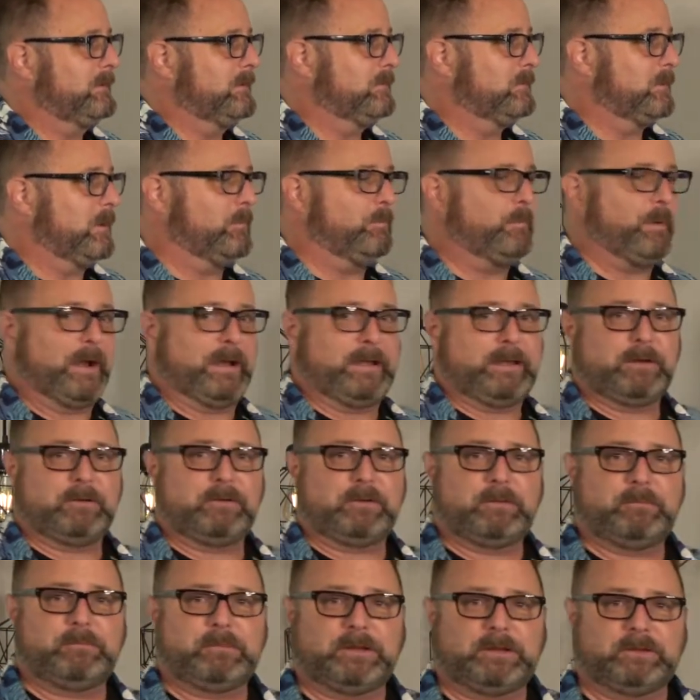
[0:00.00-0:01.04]
Well,
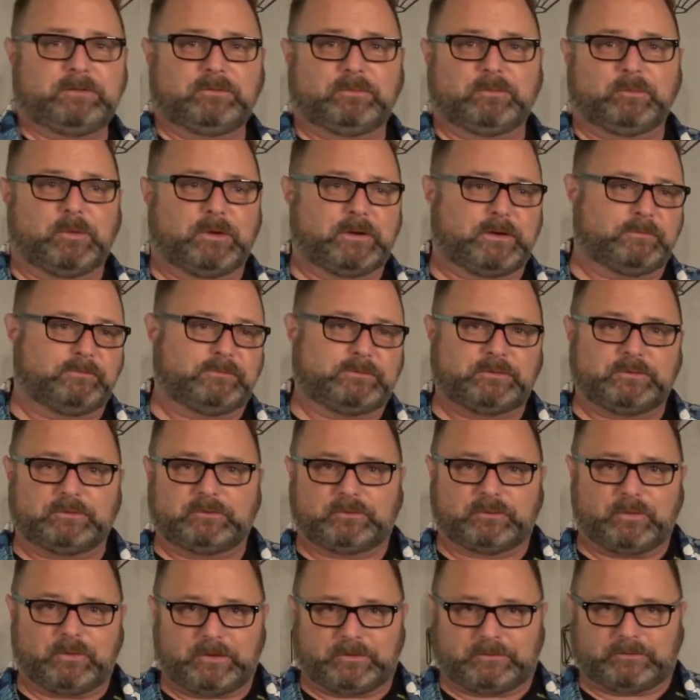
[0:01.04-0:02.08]
binary means one of two
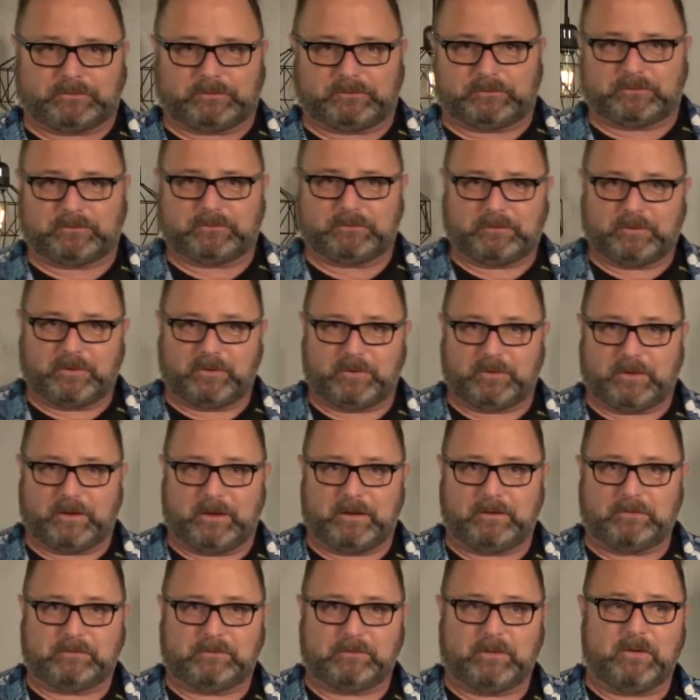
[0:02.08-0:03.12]
choices,
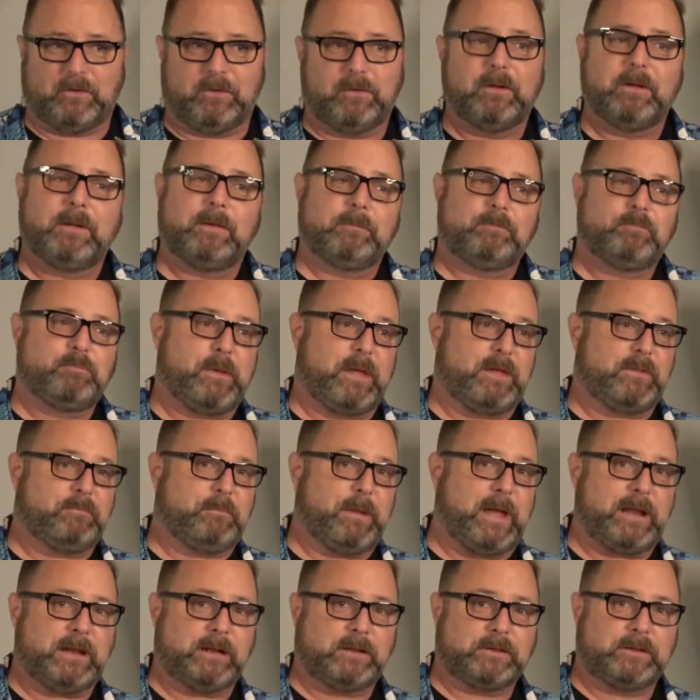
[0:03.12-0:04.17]
okay? So
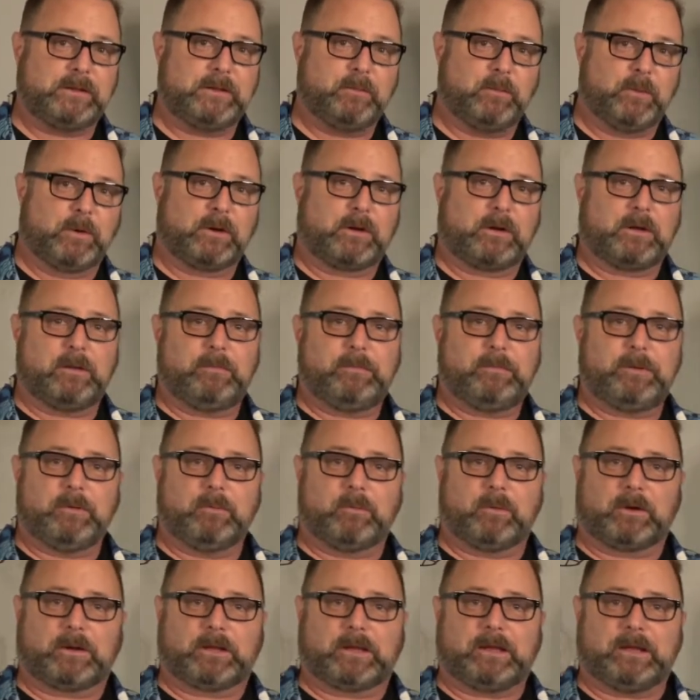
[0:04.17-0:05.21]
mathematically, we're going to be
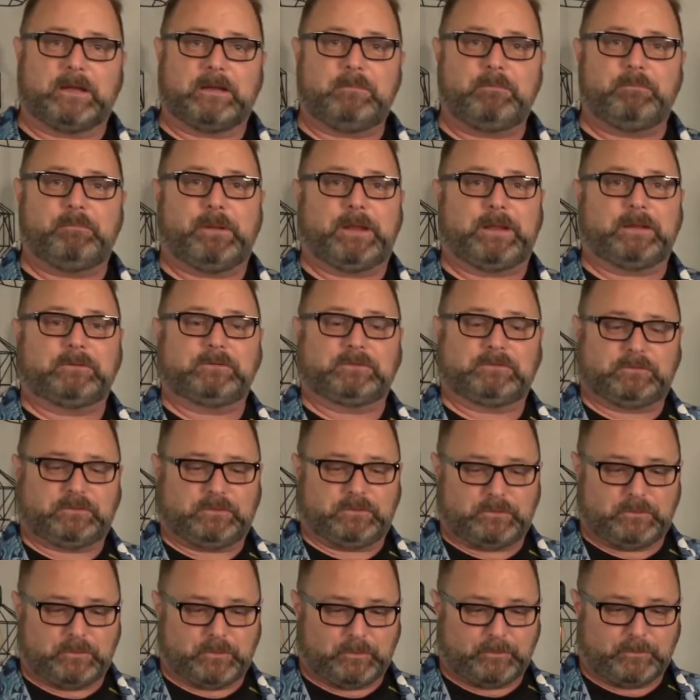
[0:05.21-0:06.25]
working in base
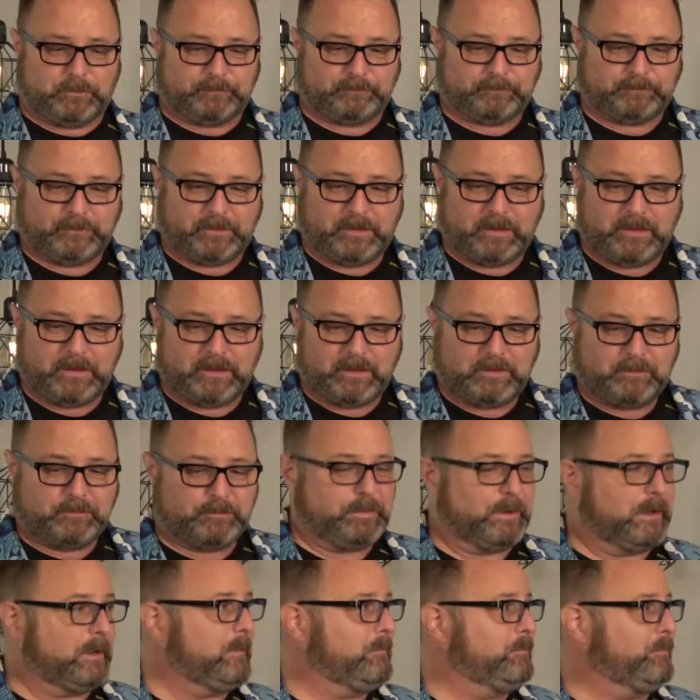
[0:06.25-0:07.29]
2.
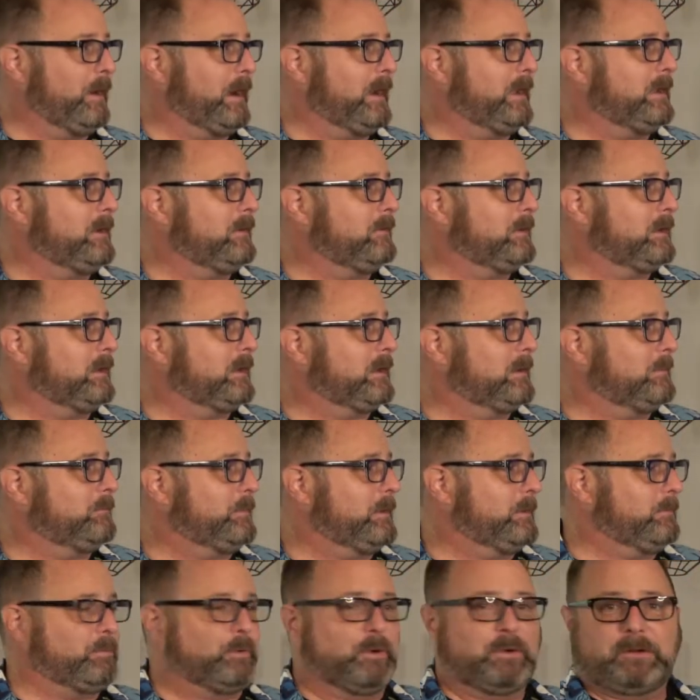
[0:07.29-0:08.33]
But binary can
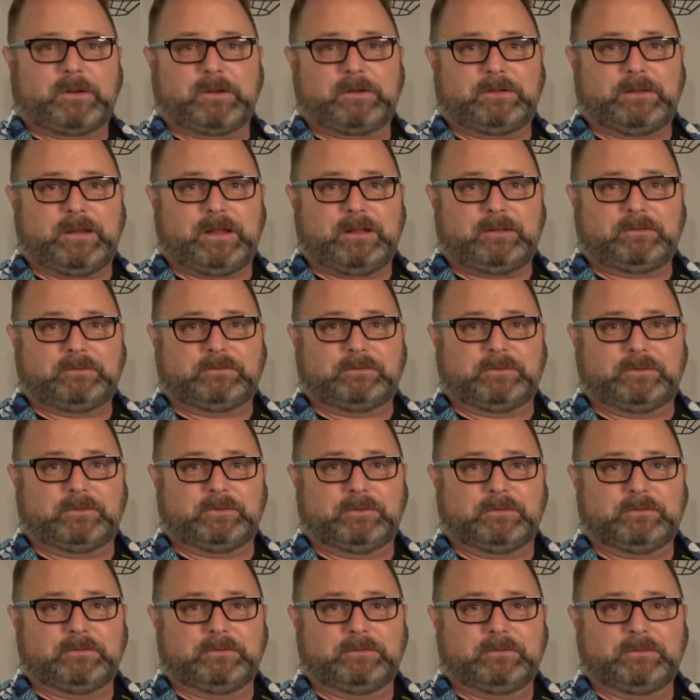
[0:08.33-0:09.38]
be broken down
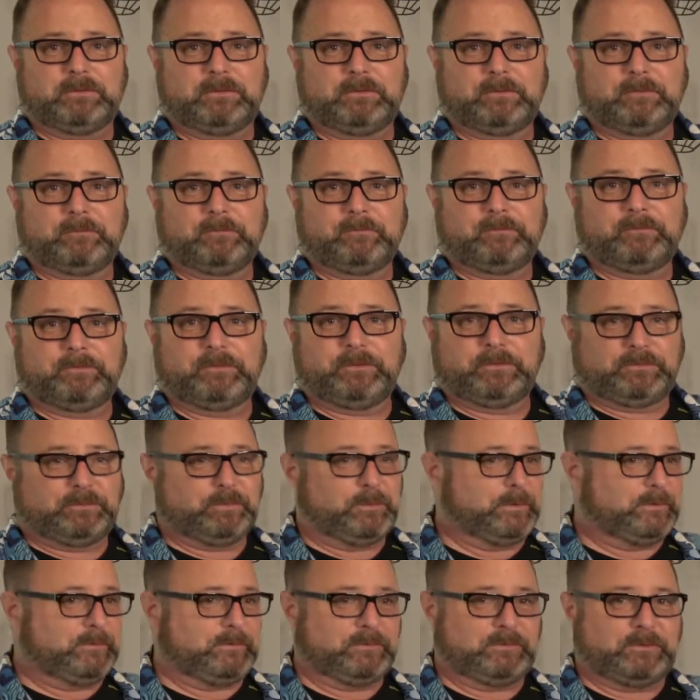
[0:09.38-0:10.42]
to the
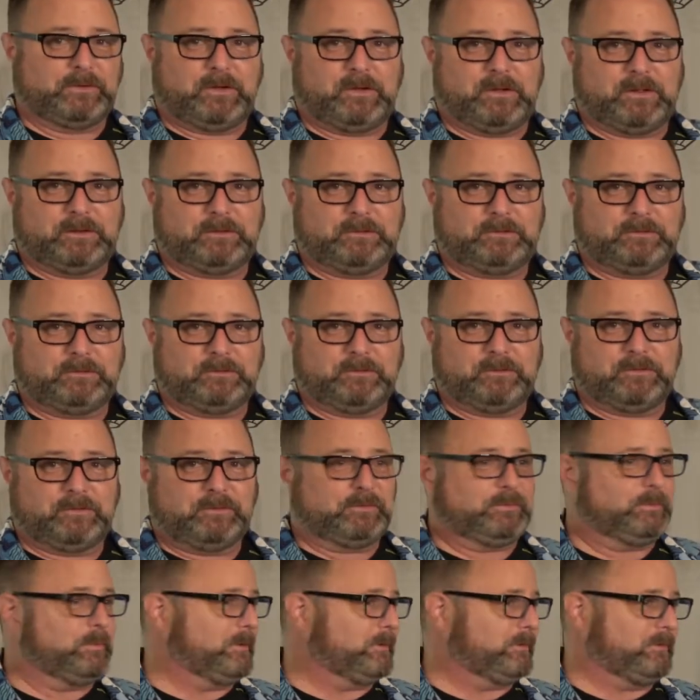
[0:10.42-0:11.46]
switch is on or the
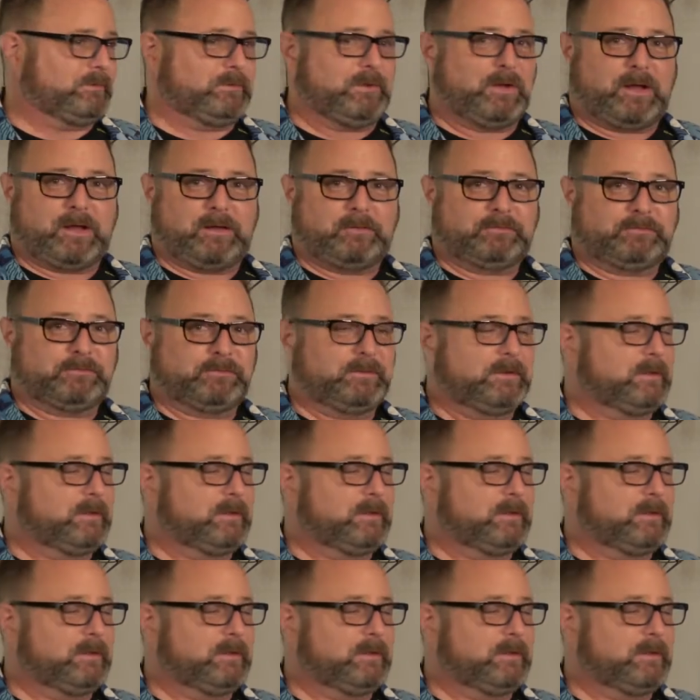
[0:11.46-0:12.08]
switch is off.